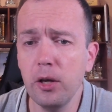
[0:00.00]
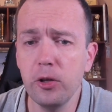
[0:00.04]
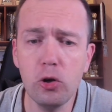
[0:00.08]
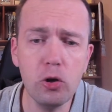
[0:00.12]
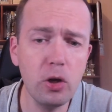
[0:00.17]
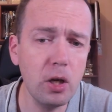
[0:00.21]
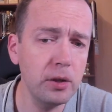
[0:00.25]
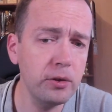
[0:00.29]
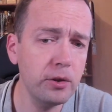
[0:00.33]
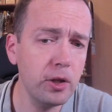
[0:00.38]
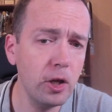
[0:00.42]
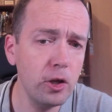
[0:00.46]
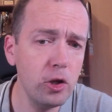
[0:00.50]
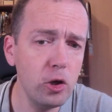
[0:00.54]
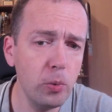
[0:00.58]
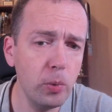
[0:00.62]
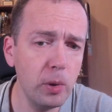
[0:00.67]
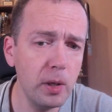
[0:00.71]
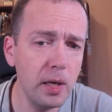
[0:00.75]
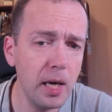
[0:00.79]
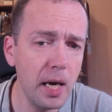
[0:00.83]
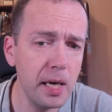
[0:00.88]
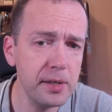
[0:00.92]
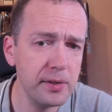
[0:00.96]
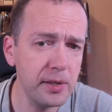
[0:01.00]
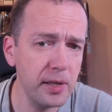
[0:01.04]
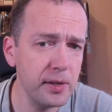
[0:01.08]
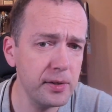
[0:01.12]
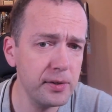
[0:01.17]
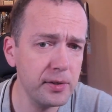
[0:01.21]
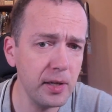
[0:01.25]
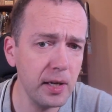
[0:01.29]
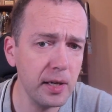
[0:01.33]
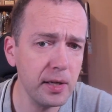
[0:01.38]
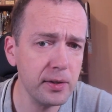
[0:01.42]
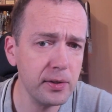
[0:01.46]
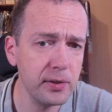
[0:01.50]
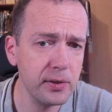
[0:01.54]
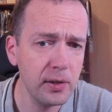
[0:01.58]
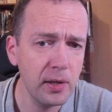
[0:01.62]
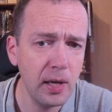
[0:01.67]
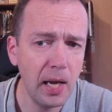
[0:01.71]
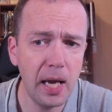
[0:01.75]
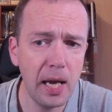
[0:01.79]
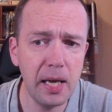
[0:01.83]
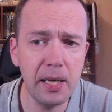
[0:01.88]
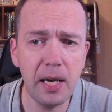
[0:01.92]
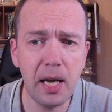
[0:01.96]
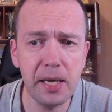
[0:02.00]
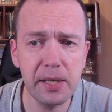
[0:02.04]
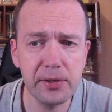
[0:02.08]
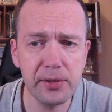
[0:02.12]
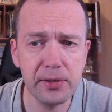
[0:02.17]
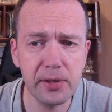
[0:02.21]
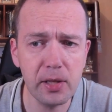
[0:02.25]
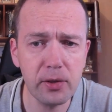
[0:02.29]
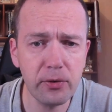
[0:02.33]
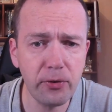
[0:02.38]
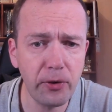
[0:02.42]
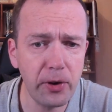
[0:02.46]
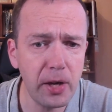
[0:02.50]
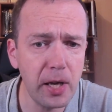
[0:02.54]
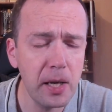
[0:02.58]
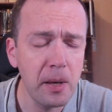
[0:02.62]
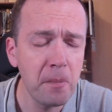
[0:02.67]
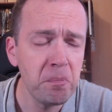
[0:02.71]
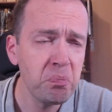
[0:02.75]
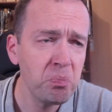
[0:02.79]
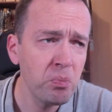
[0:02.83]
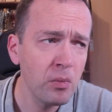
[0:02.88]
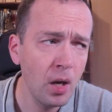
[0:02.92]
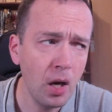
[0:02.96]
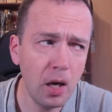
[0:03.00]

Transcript: You continue with knight c6 and knight c3.